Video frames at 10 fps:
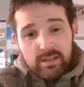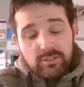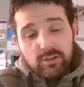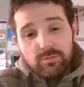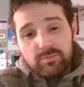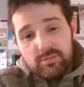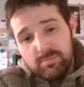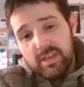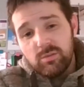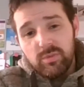So to
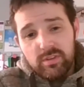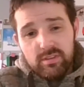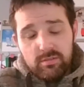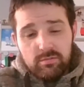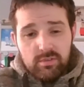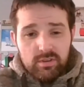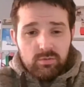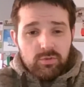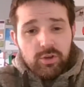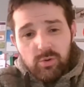begin with,
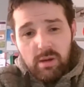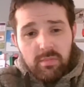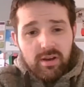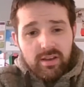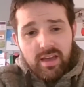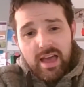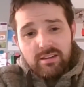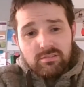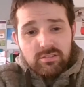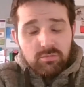who am I
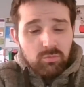and